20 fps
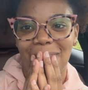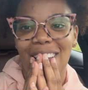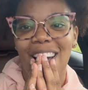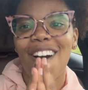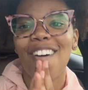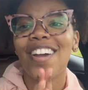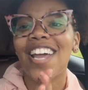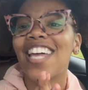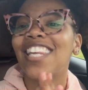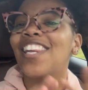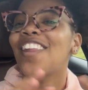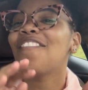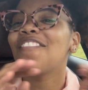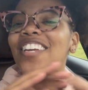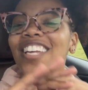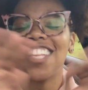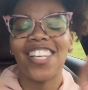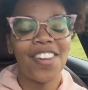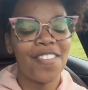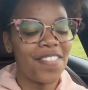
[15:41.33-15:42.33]
Okay,
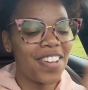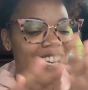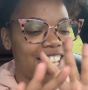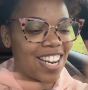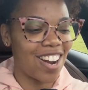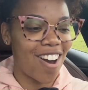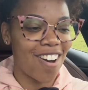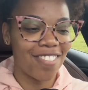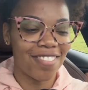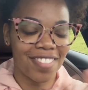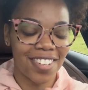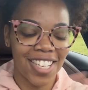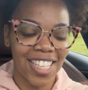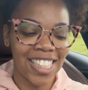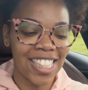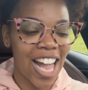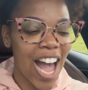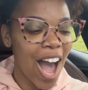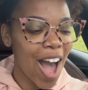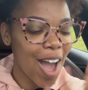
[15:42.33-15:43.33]
let me get off.
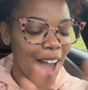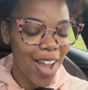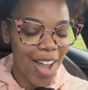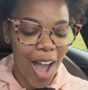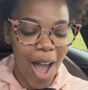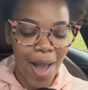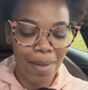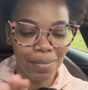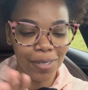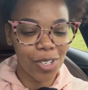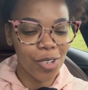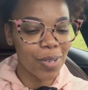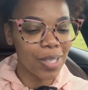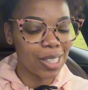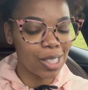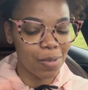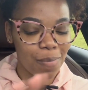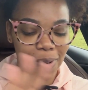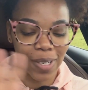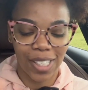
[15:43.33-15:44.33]
Cause I'm doing
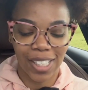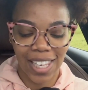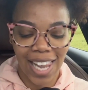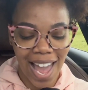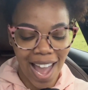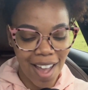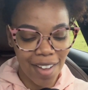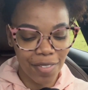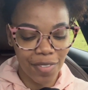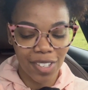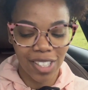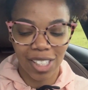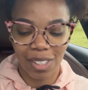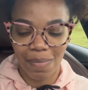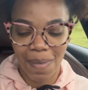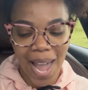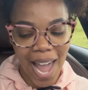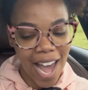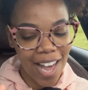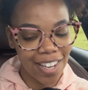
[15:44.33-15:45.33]
too much laughing,
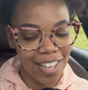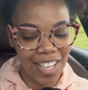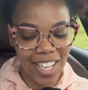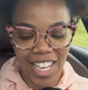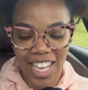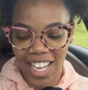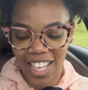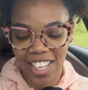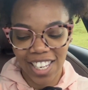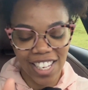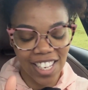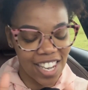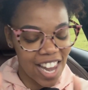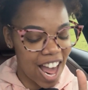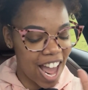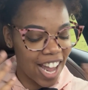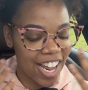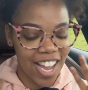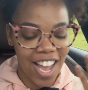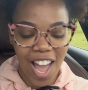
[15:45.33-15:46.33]
smiling, giggling.
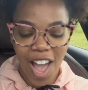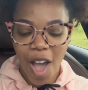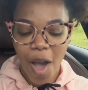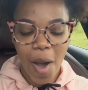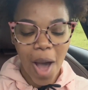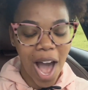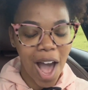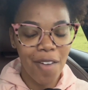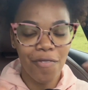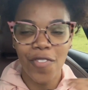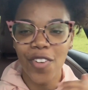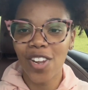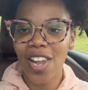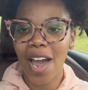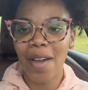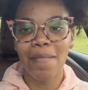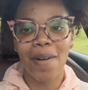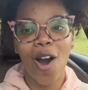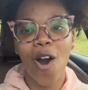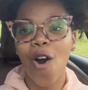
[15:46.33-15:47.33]
Like, I feel
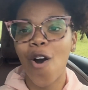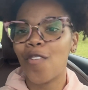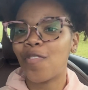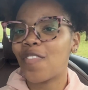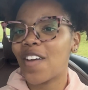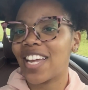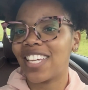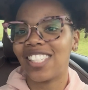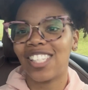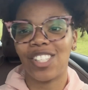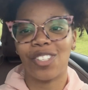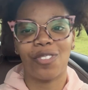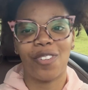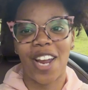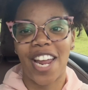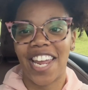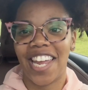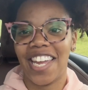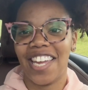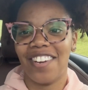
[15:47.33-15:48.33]
like my whole face is
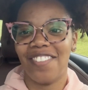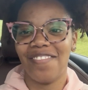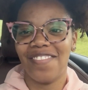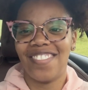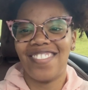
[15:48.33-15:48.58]
red.